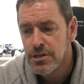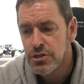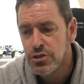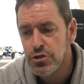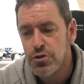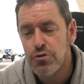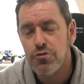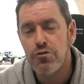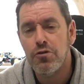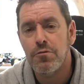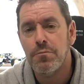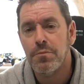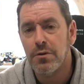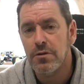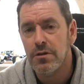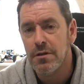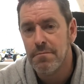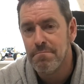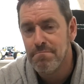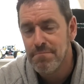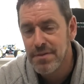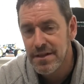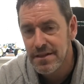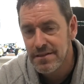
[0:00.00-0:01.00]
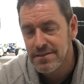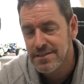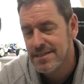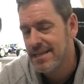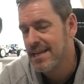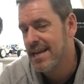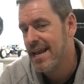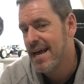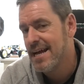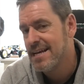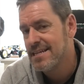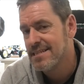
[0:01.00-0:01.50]
durable and built to
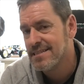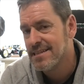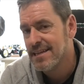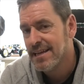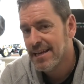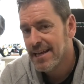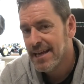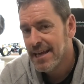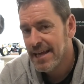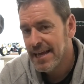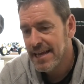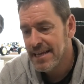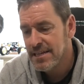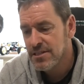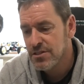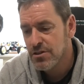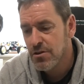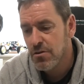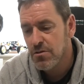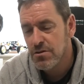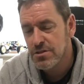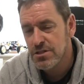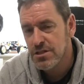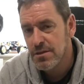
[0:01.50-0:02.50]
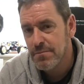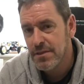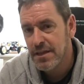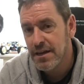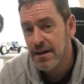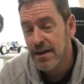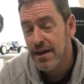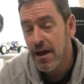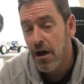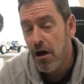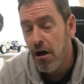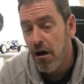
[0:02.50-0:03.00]
last, it's got something
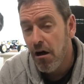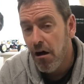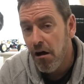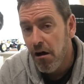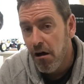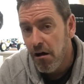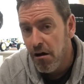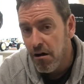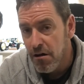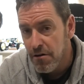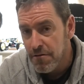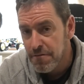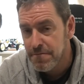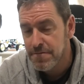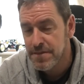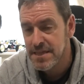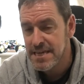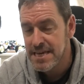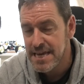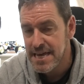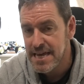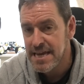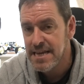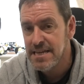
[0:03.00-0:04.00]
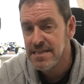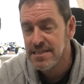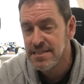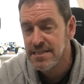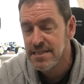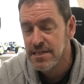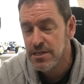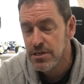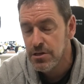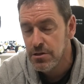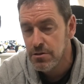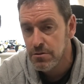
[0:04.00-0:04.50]
like half the
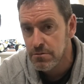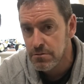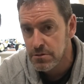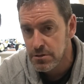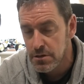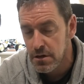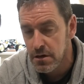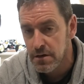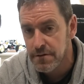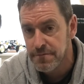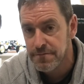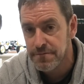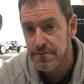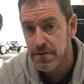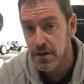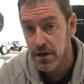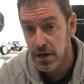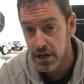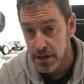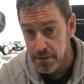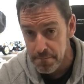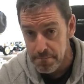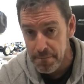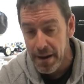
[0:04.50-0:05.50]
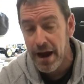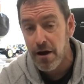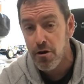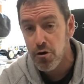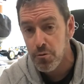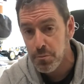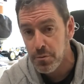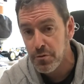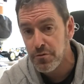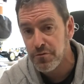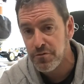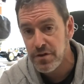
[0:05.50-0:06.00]
ECUs of
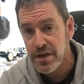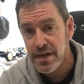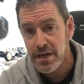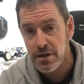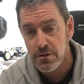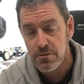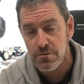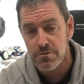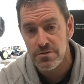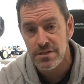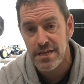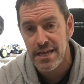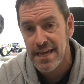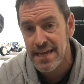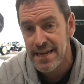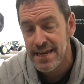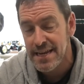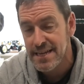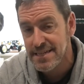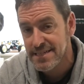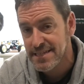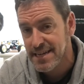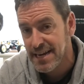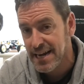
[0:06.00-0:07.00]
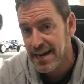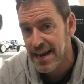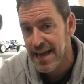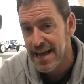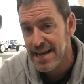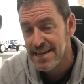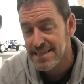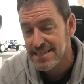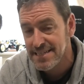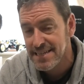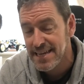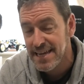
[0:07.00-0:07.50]
comparable vehicles in its
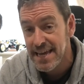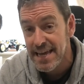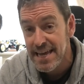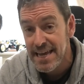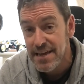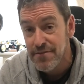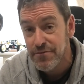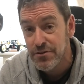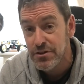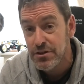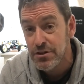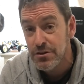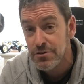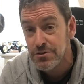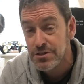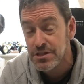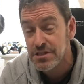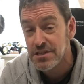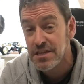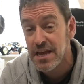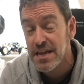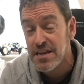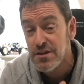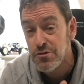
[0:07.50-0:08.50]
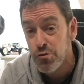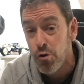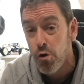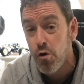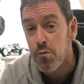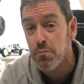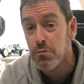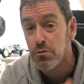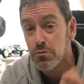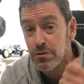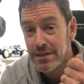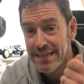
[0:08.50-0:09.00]
class. It even uses a
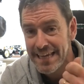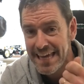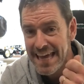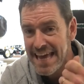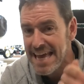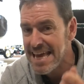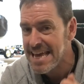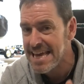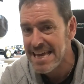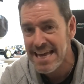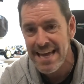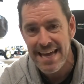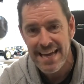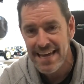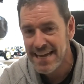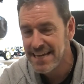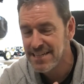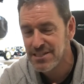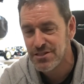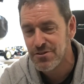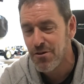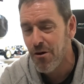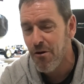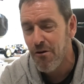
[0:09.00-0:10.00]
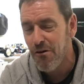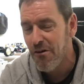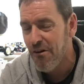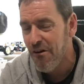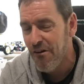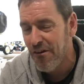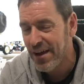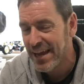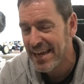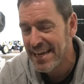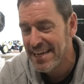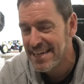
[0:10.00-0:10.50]
normal key. It's not
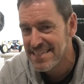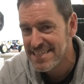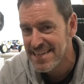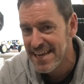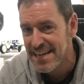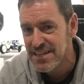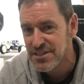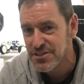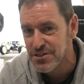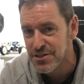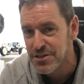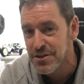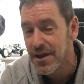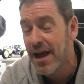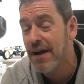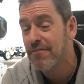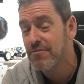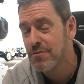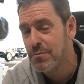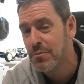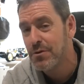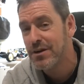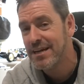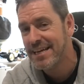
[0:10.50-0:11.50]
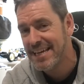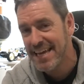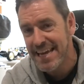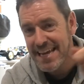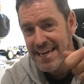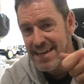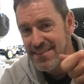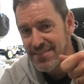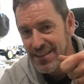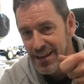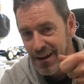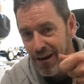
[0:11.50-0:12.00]
got keyless entry. You have to put a
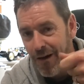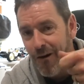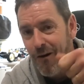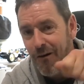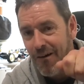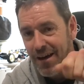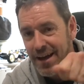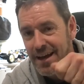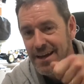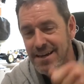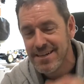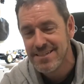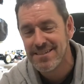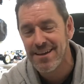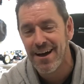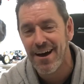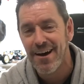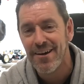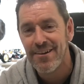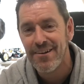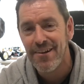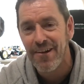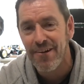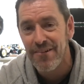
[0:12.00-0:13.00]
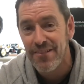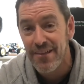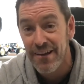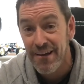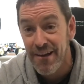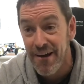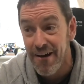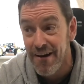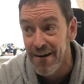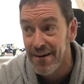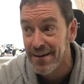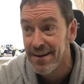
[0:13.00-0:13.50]
key in the lock to unlock the
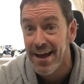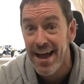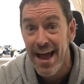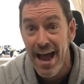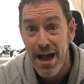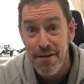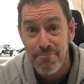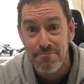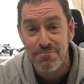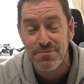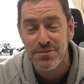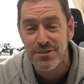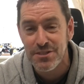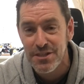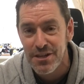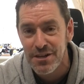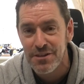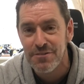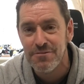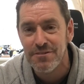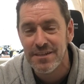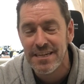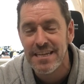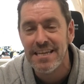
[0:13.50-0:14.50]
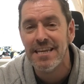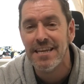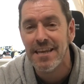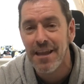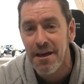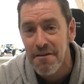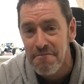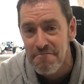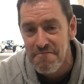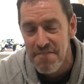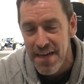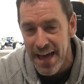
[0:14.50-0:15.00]
car, and I absolutely
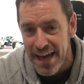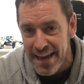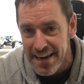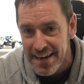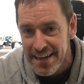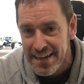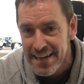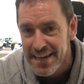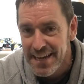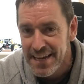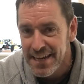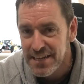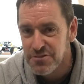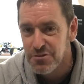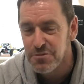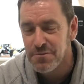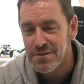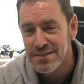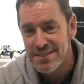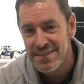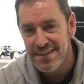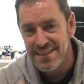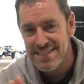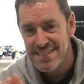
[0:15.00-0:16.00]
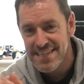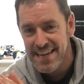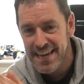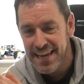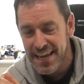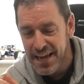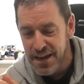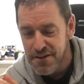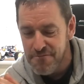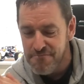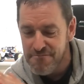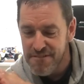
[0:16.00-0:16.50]
love that. It's almost like
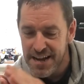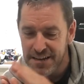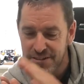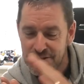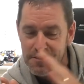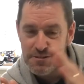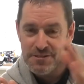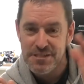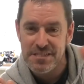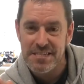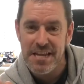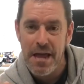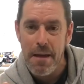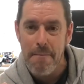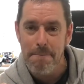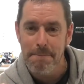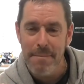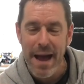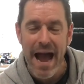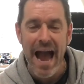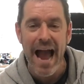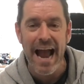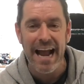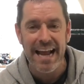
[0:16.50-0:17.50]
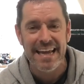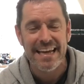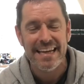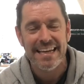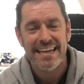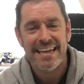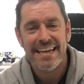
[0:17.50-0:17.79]
taking a retro step back.